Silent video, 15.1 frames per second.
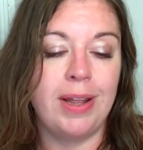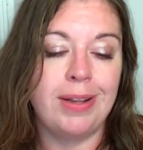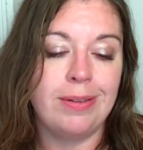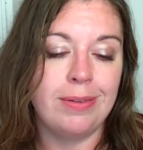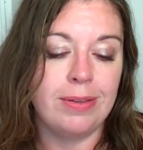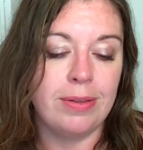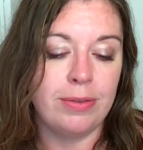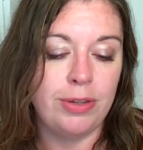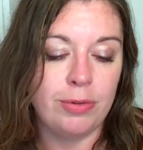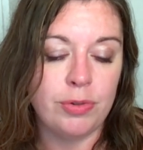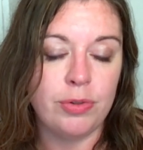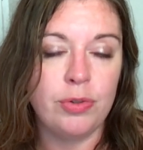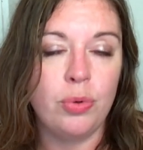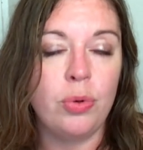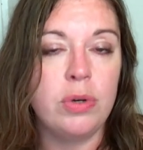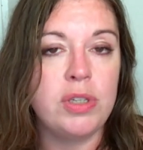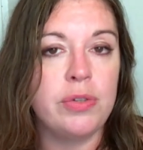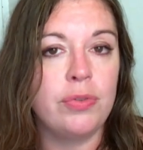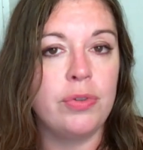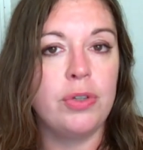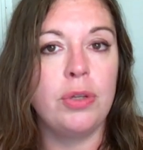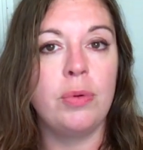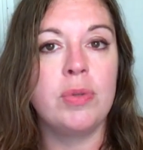And you know, Taurus
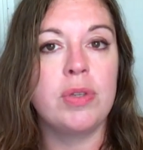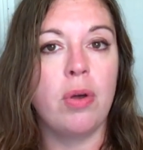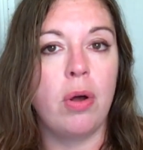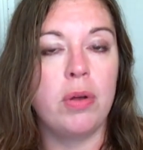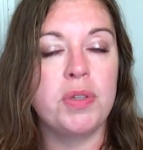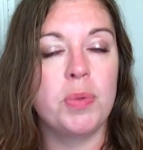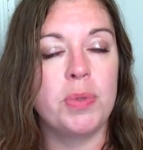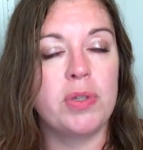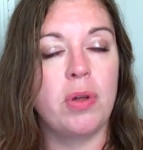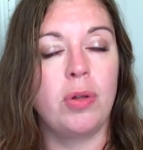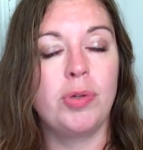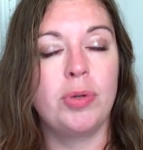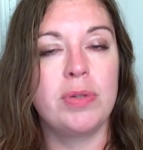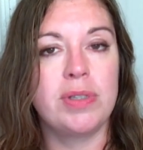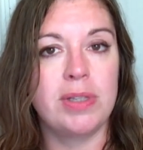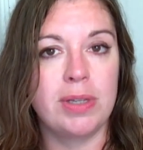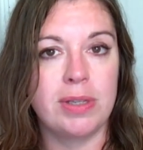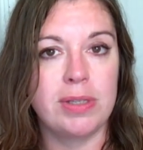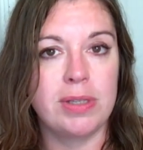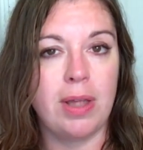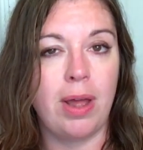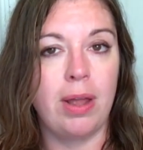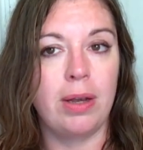for you is also what's called your
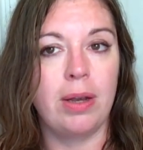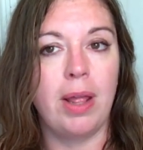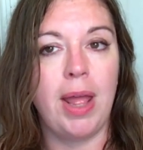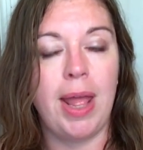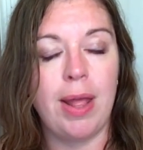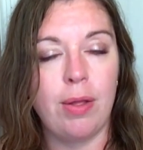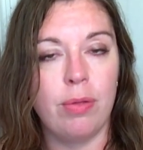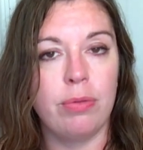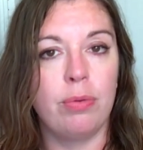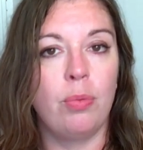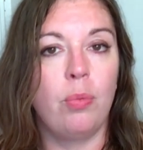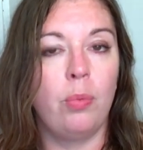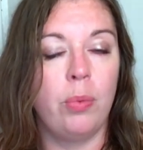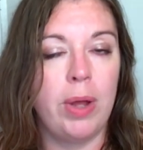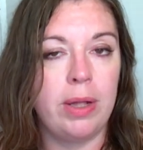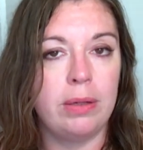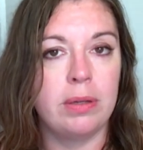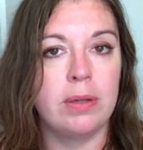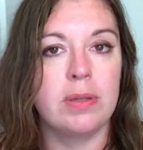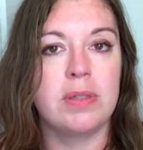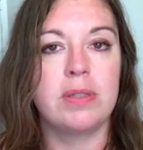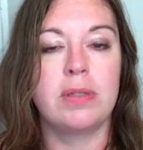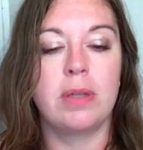sixth sign, health,
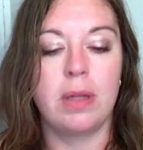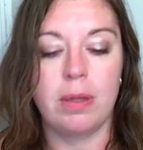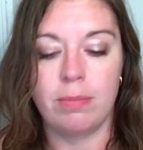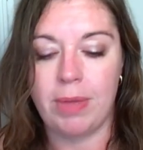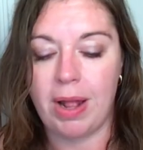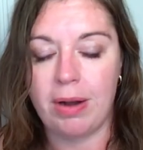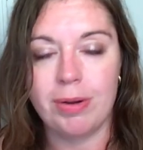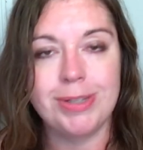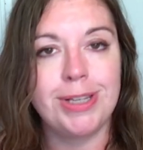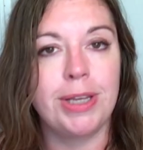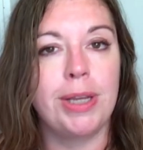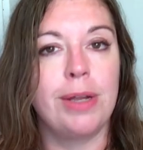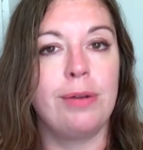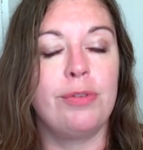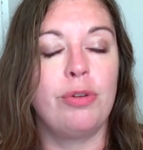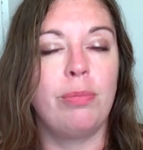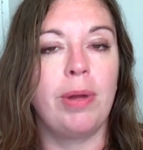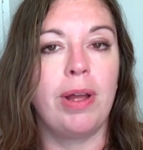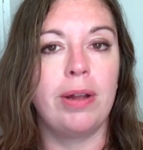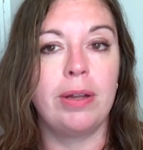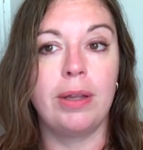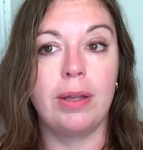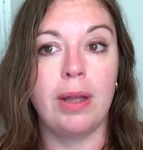wellness, um, how you take care of your
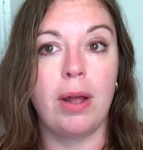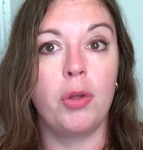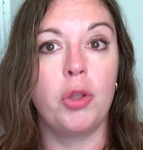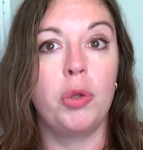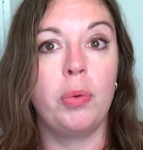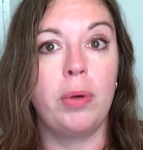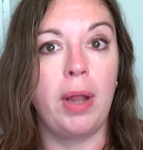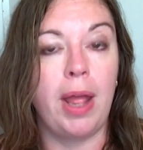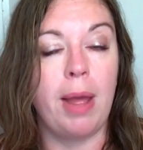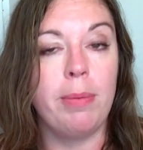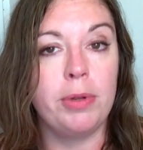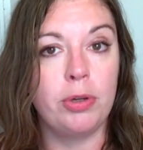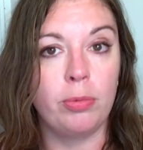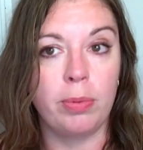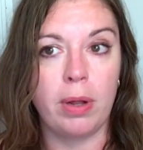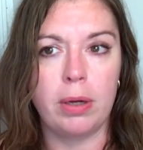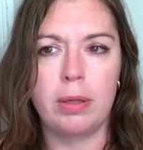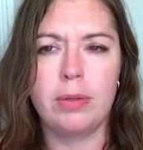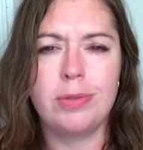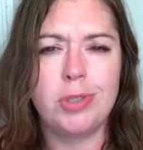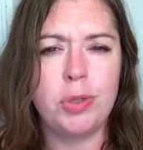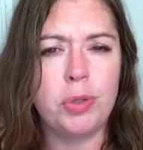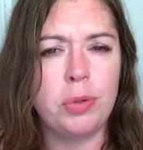body, how you inhabit your body,
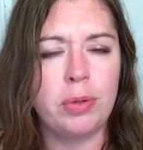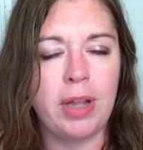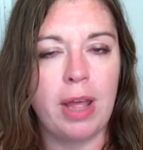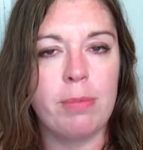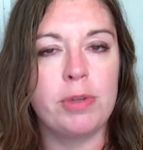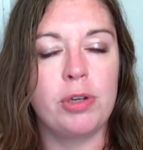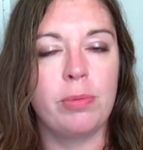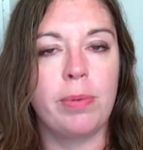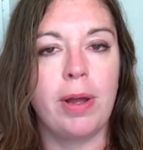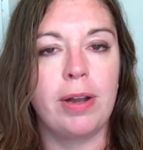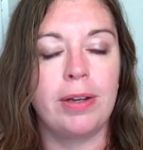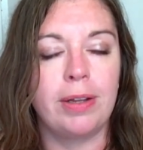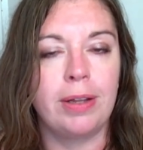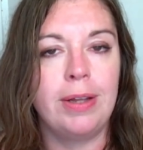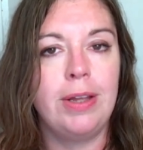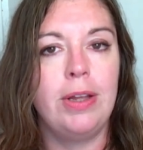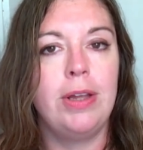do you inhabit your body?